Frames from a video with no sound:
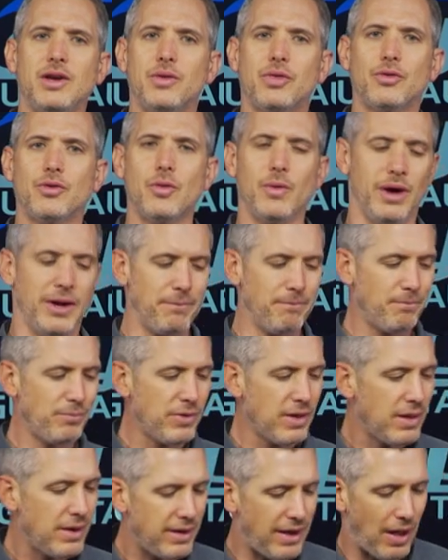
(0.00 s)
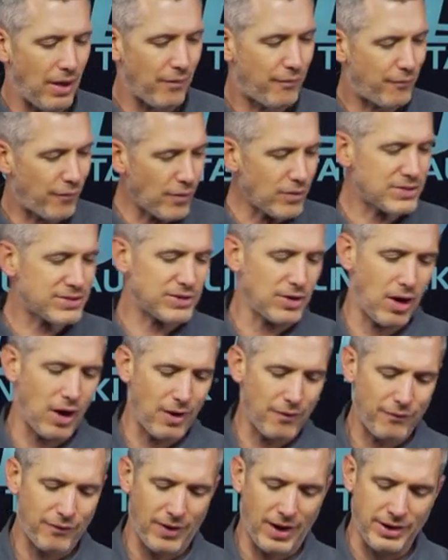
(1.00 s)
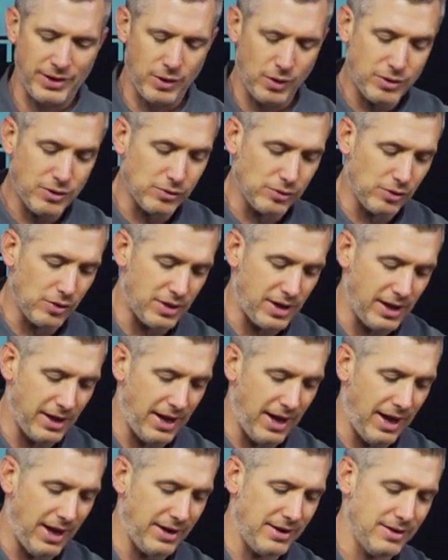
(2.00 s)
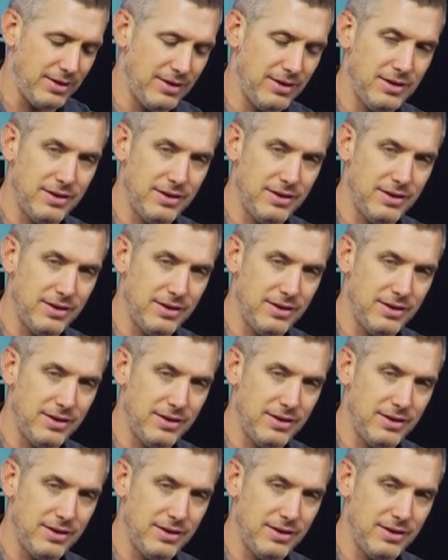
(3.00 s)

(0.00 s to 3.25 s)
you through it. Now, first off, I know you're looking at